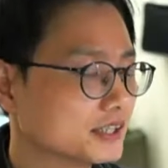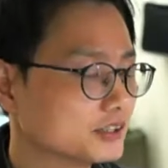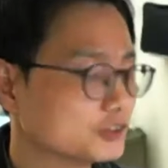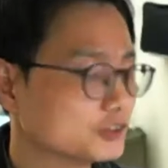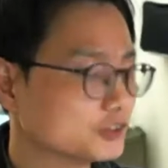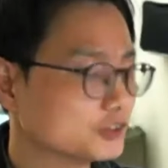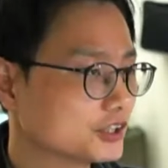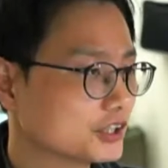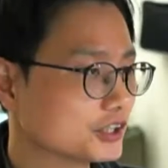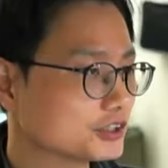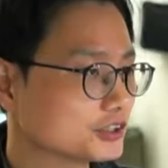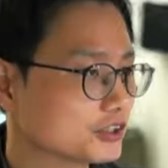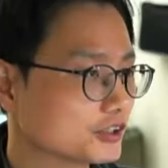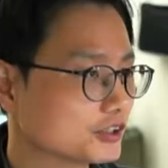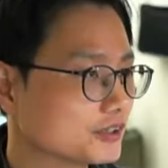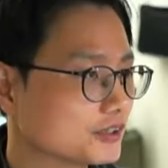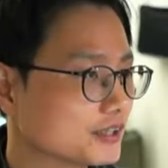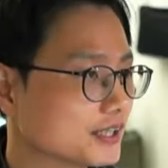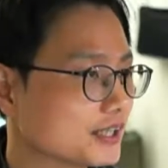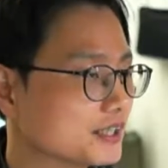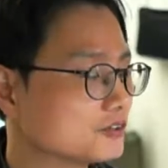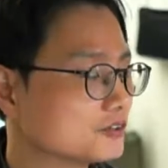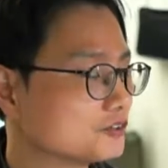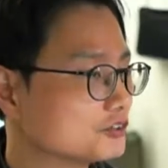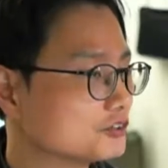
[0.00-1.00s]
education
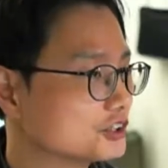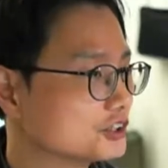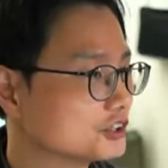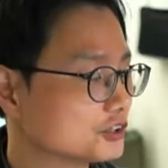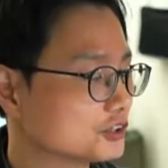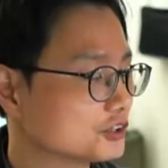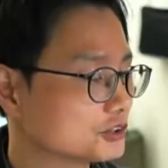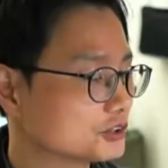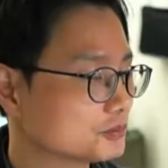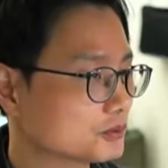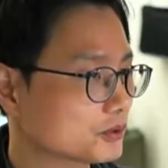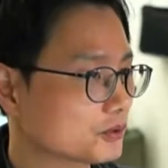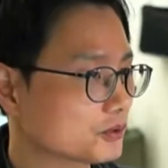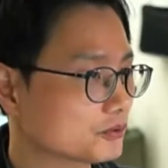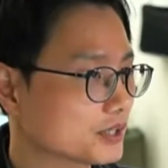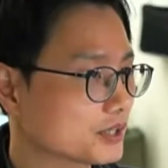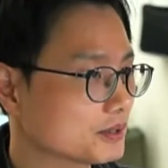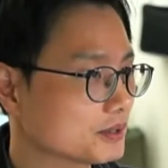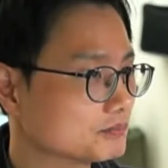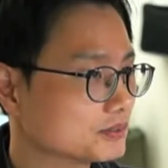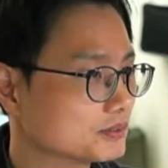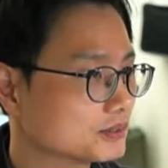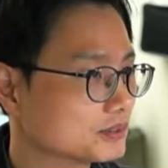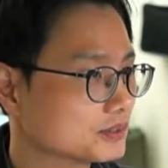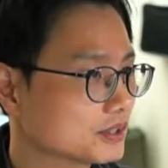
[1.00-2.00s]
and research
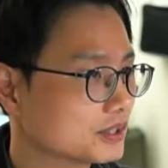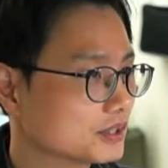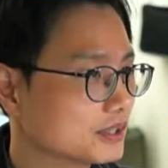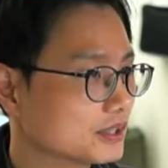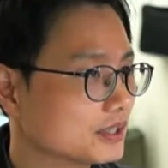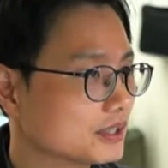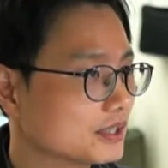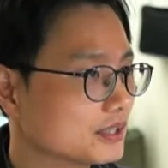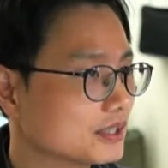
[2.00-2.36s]
programs.